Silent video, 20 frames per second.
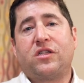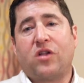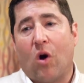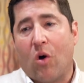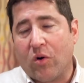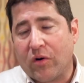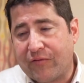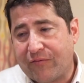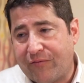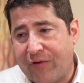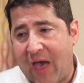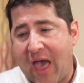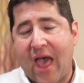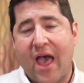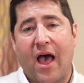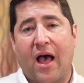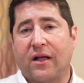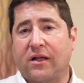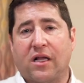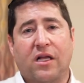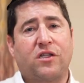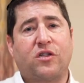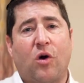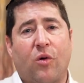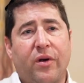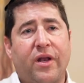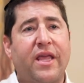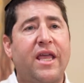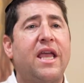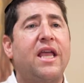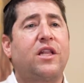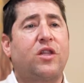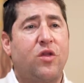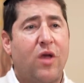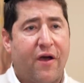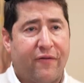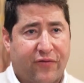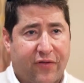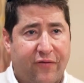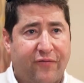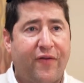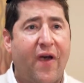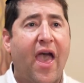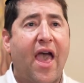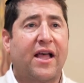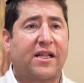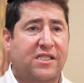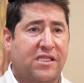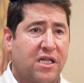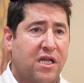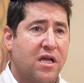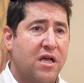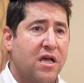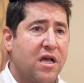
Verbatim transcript: Don't eat, you have to fast.